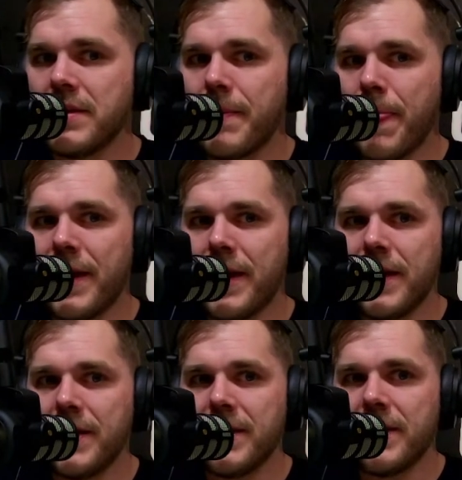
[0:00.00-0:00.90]

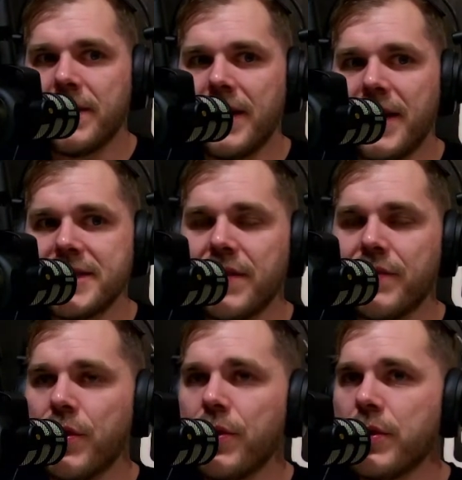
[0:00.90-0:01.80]
And as I've
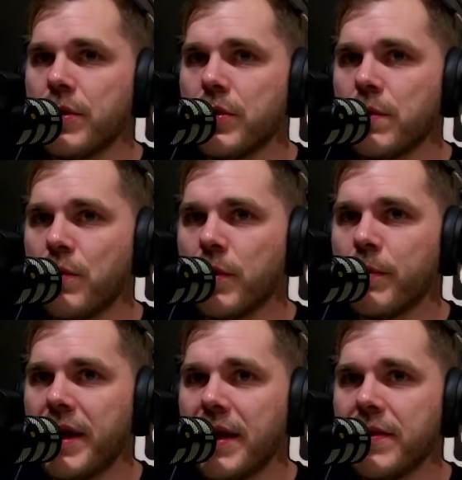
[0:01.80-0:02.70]
heard a little more
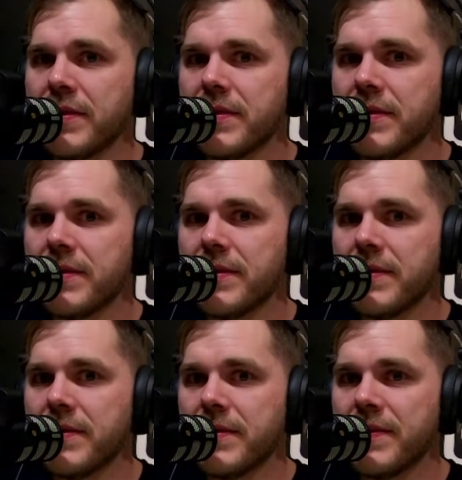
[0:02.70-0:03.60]
about it,
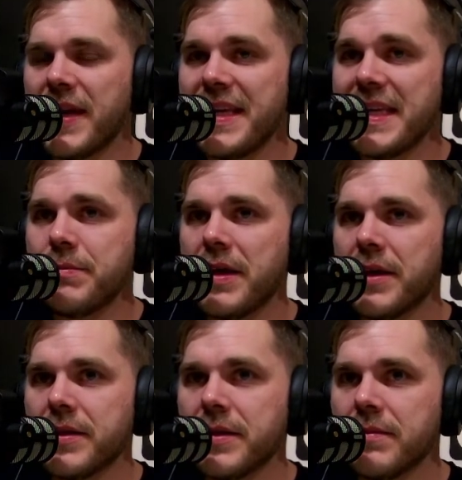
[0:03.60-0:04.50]
they emailed
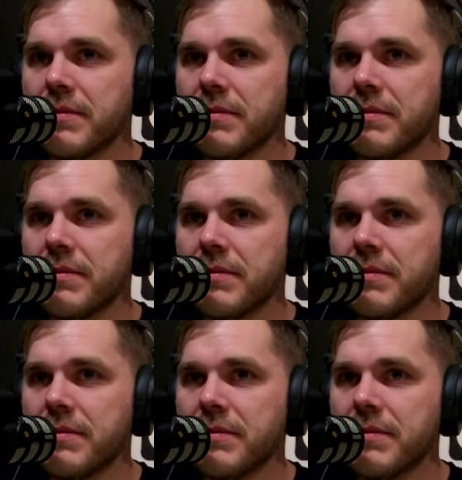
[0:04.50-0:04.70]
him.